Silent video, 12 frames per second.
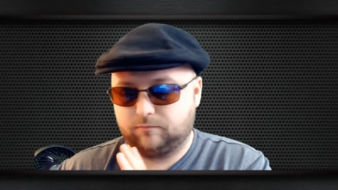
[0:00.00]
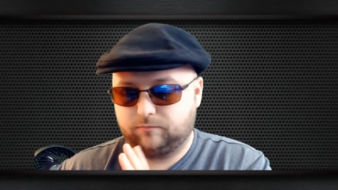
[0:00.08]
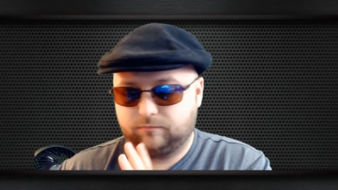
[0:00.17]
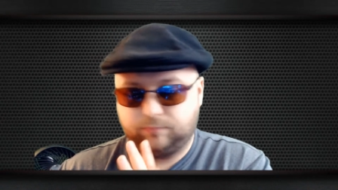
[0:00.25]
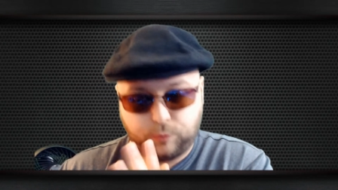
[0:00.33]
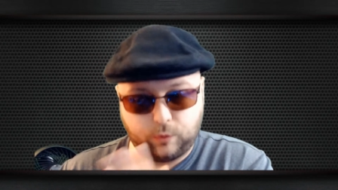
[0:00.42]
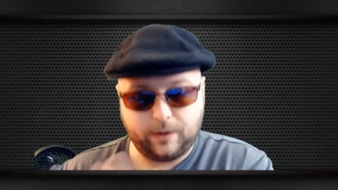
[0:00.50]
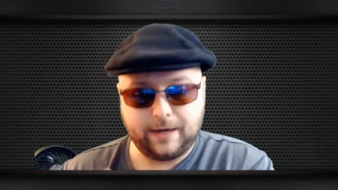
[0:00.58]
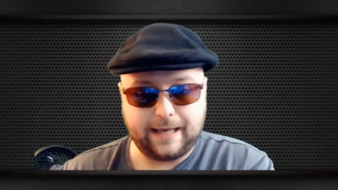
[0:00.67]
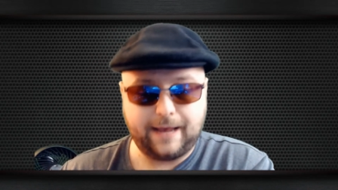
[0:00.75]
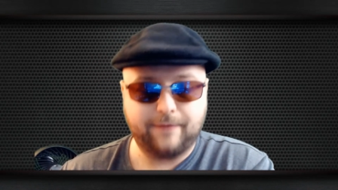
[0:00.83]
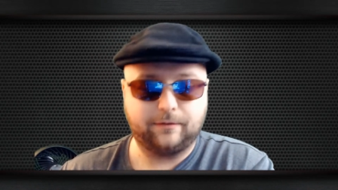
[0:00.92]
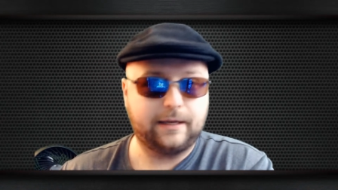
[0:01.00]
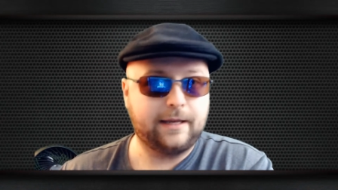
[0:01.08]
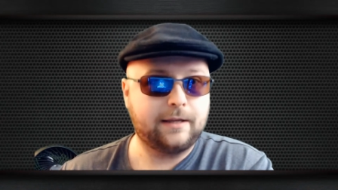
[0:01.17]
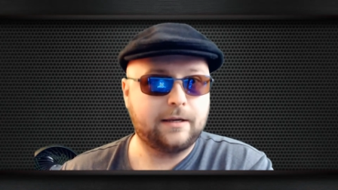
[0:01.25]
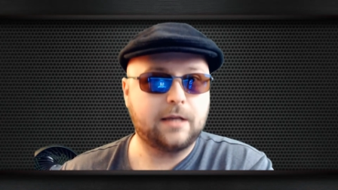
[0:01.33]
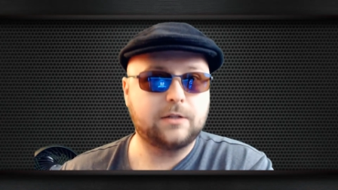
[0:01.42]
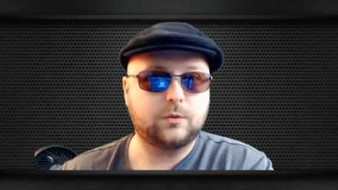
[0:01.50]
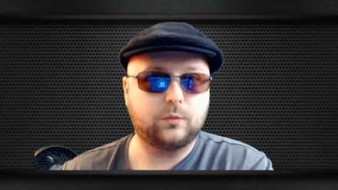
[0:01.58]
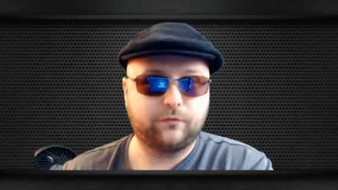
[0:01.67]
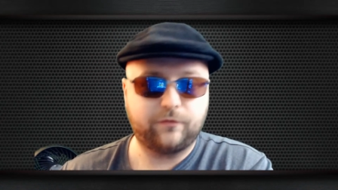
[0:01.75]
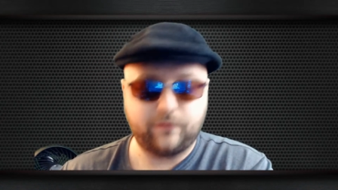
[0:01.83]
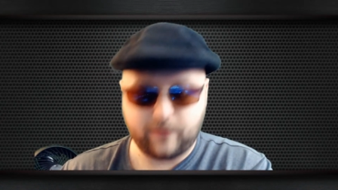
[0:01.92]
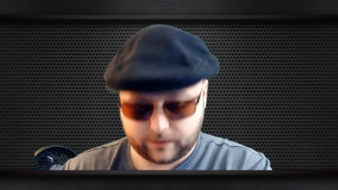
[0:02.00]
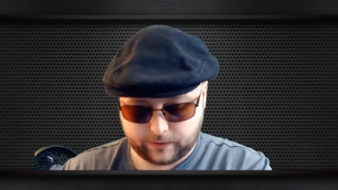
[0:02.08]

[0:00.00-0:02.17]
pretty heavily, it does very